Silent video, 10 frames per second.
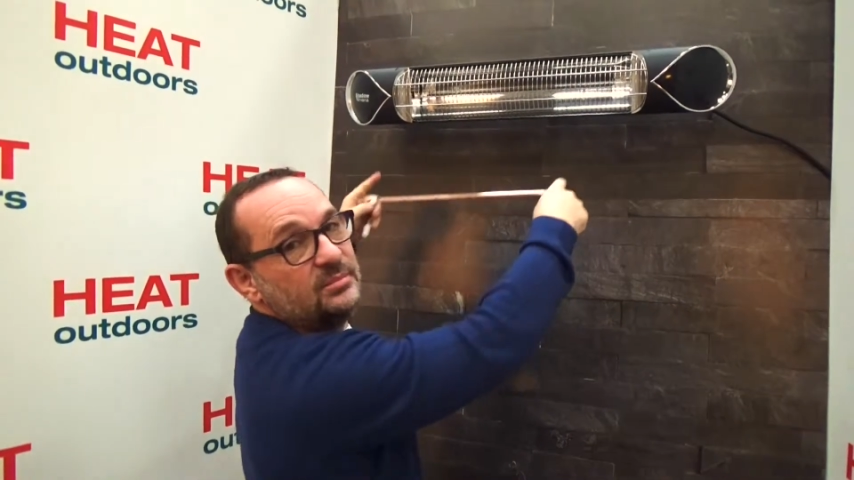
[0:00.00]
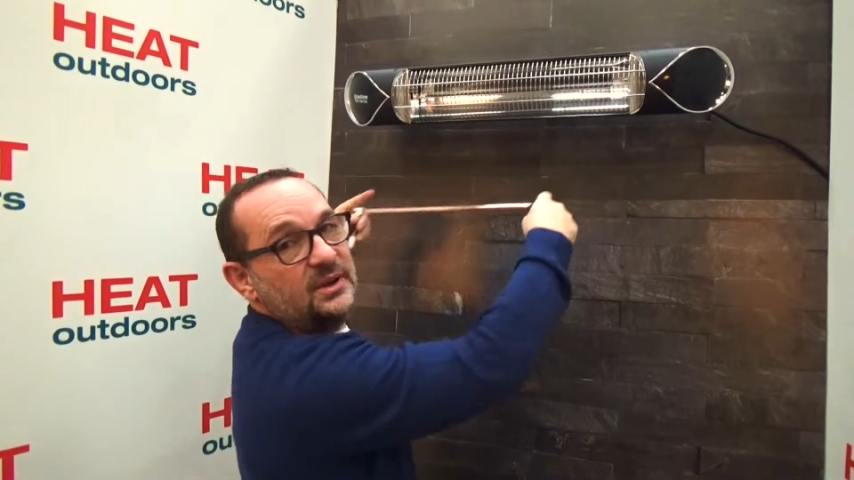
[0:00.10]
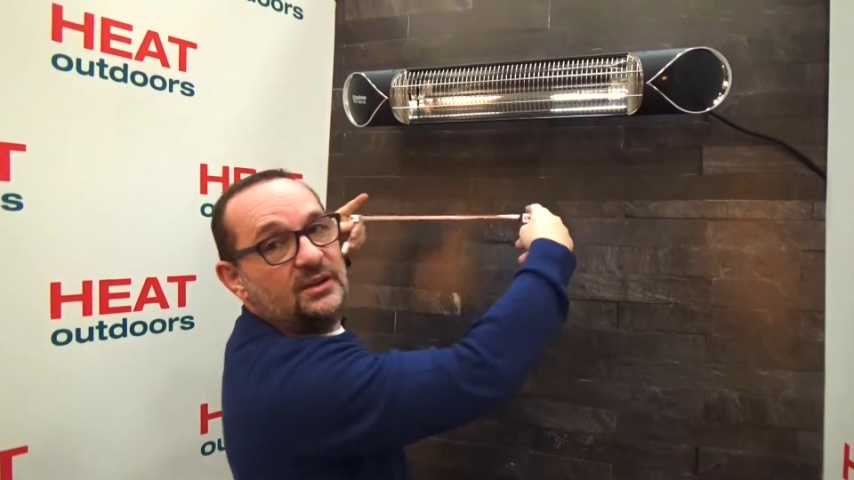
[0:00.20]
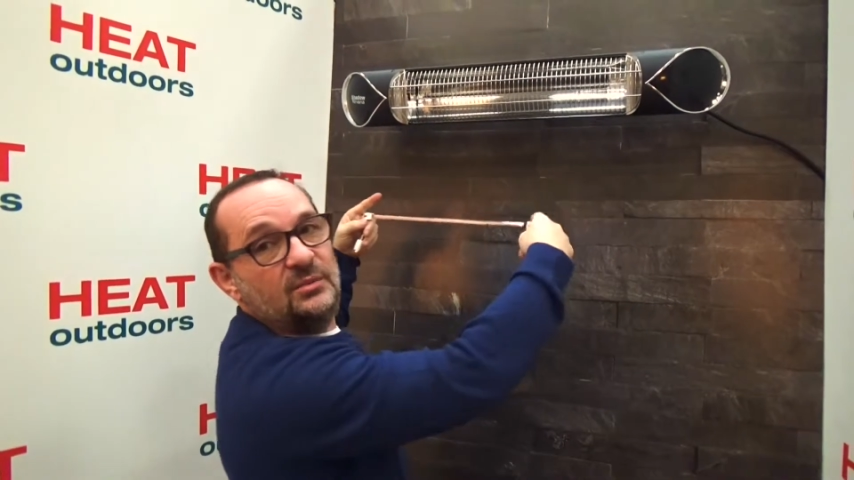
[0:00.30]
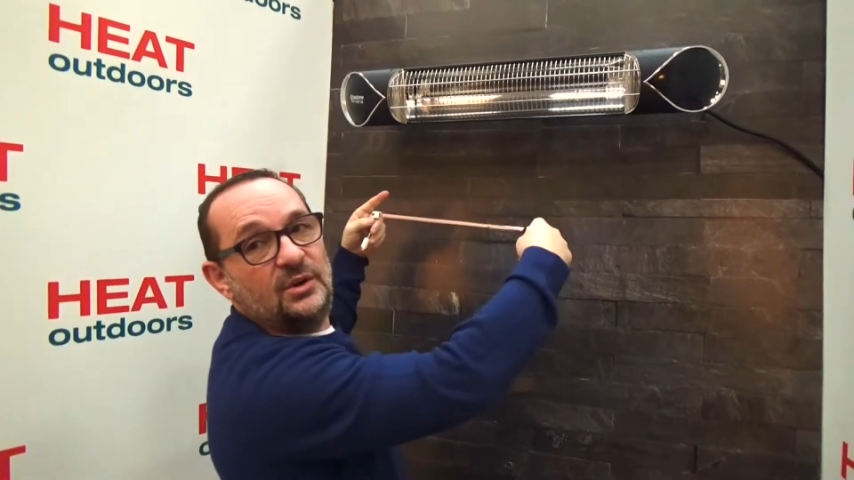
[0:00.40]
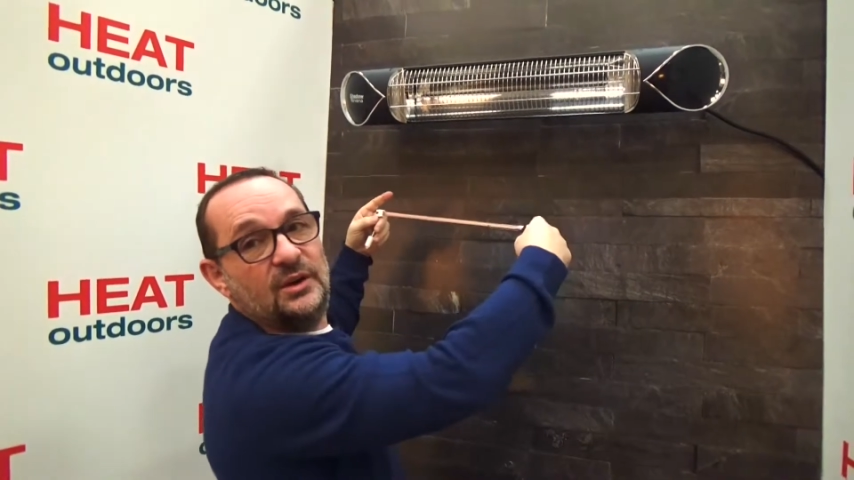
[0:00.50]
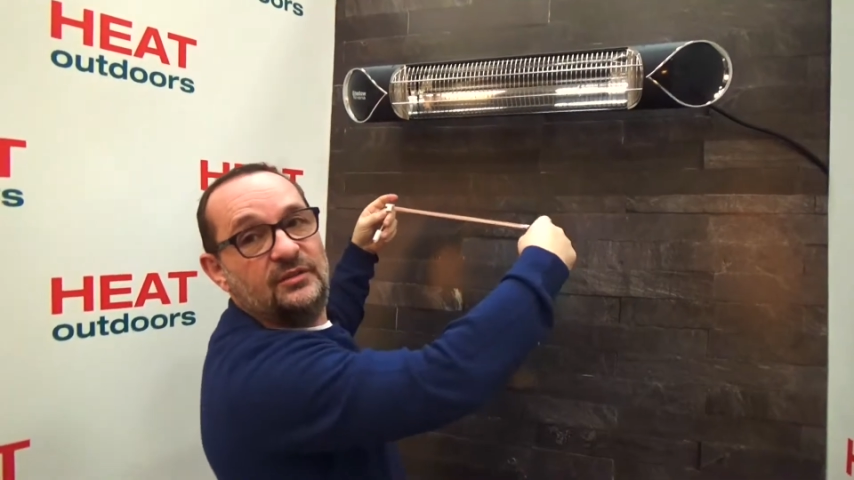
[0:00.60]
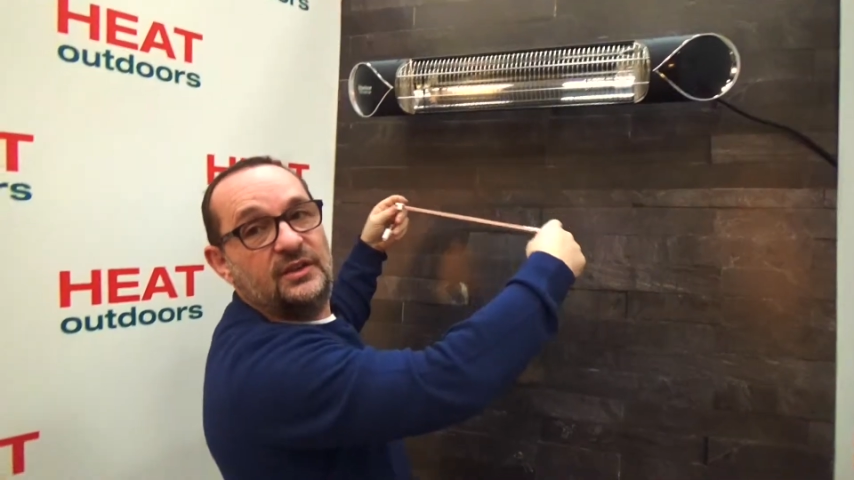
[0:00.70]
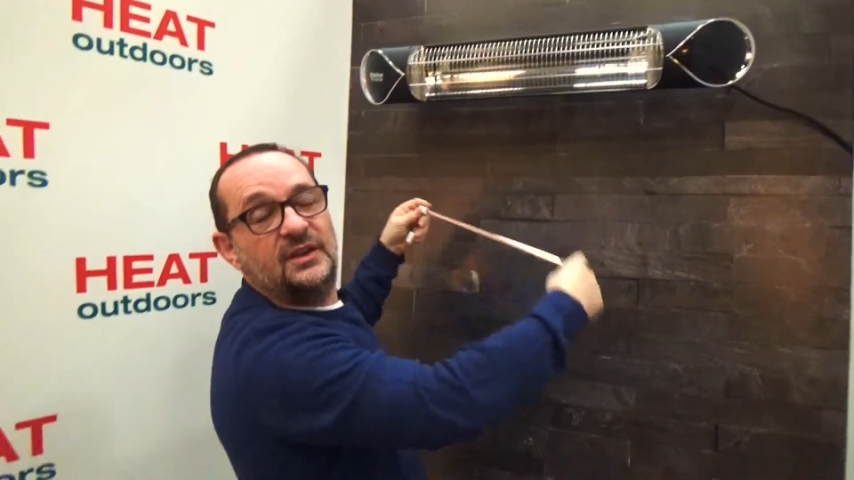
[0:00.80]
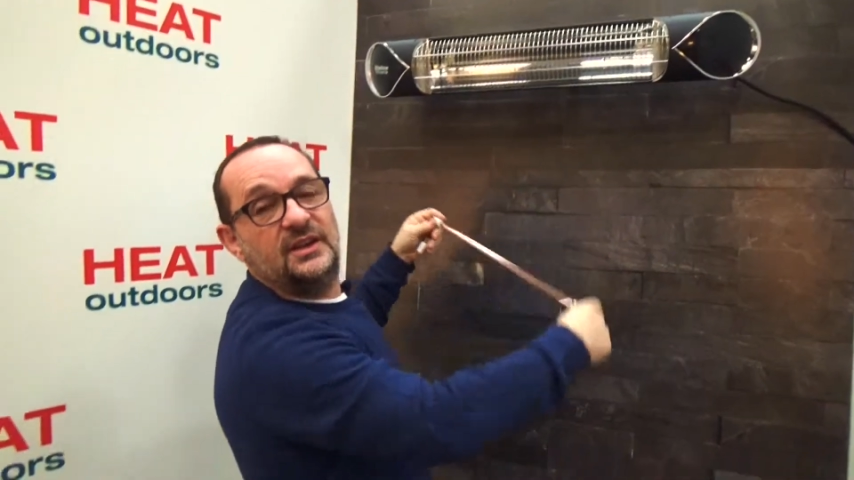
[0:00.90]
medium
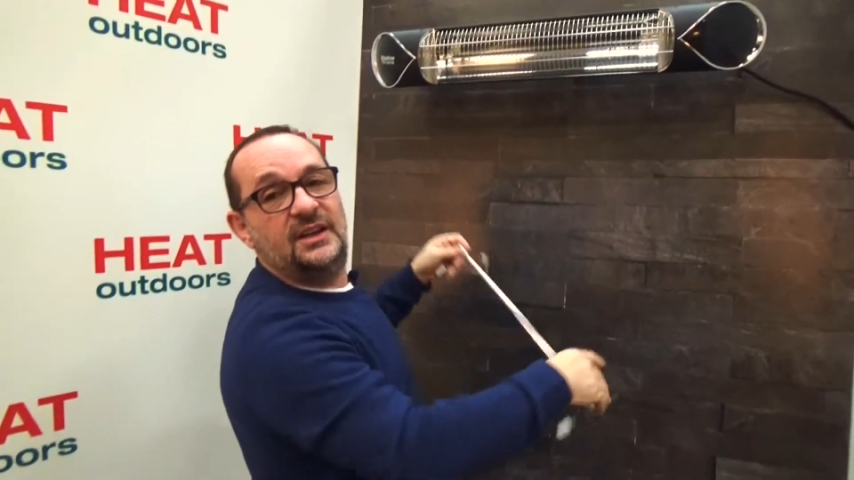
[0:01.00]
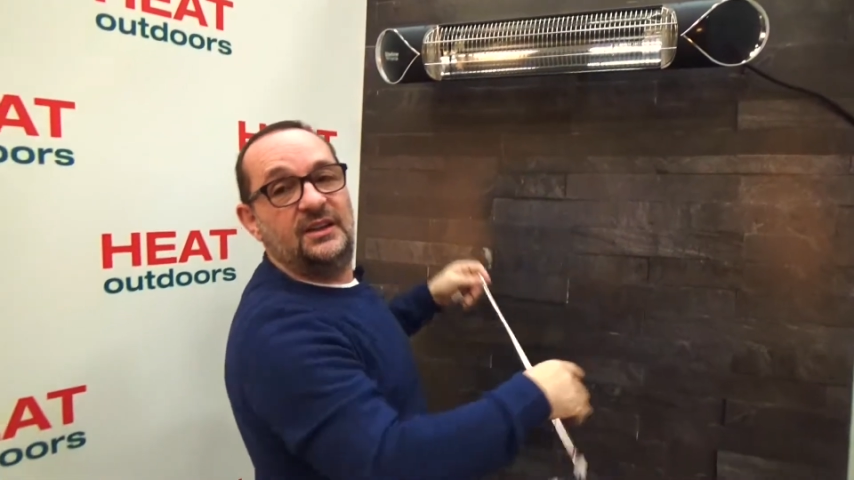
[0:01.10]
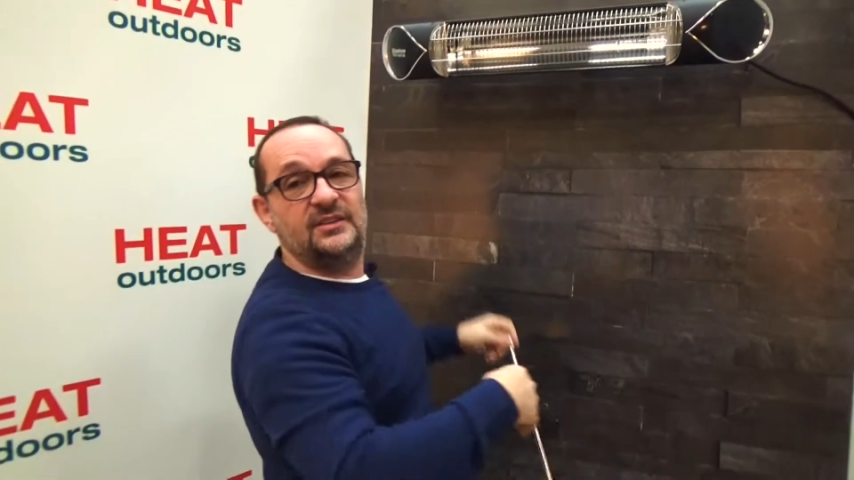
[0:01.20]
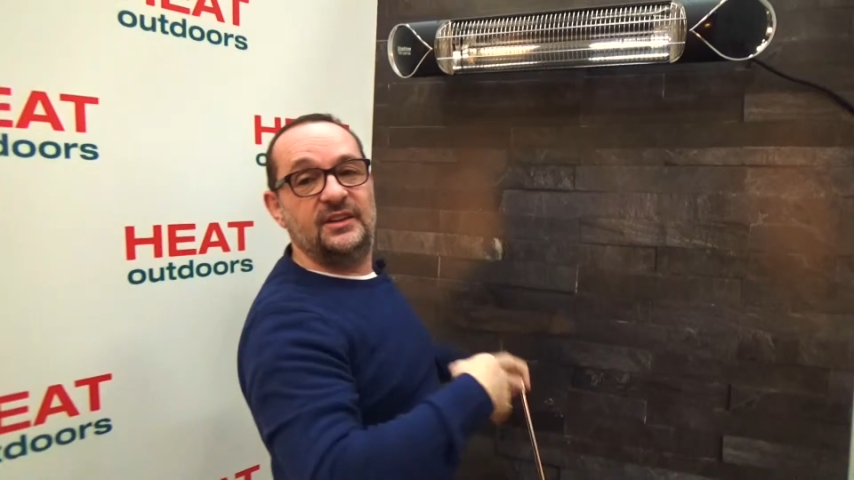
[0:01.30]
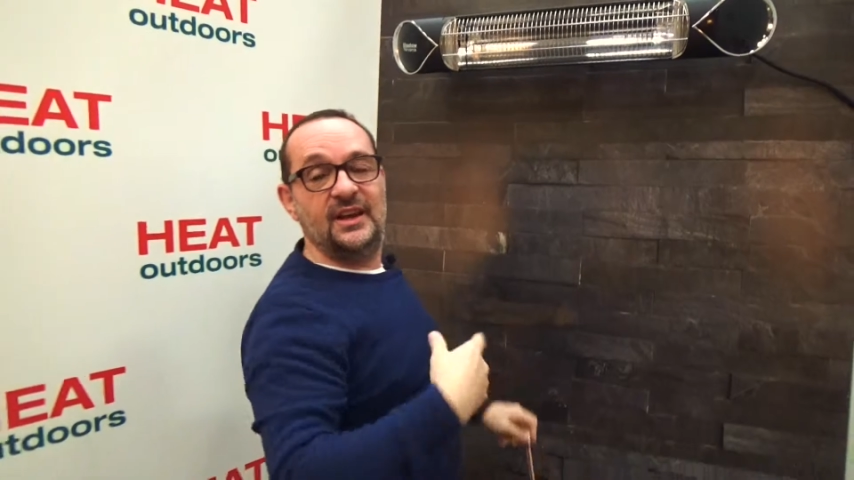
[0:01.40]
wave, it heats the